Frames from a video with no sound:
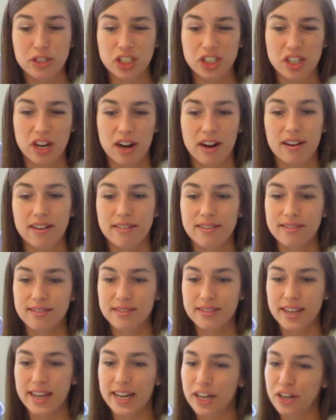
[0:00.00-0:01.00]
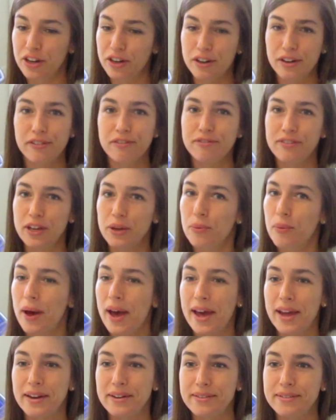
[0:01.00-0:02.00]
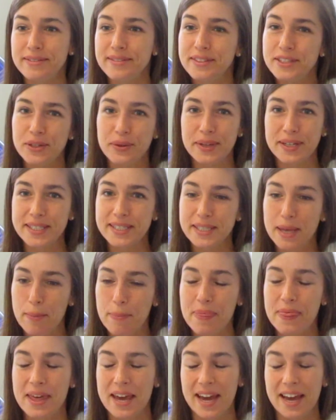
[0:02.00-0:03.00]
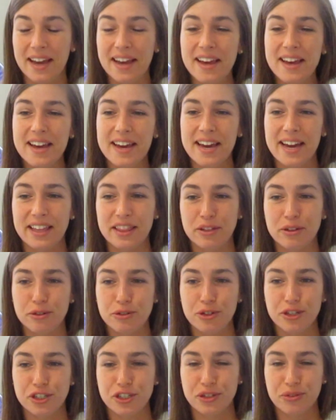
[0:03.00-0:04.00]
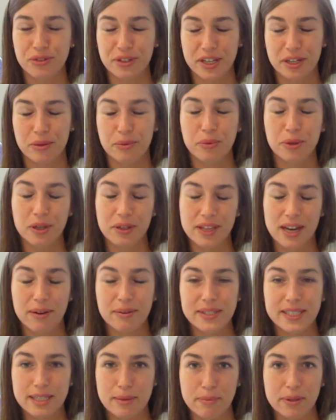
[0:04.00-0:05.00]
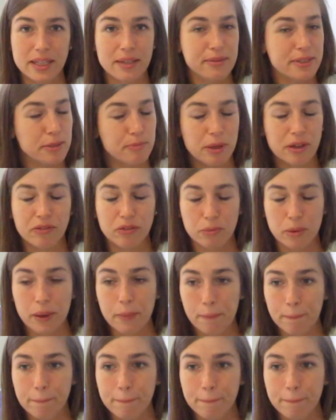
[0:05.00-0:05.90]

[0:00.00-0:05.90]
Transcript: Just start getting your feet wet and doing something in the nutrition related world. That was something that was big for me.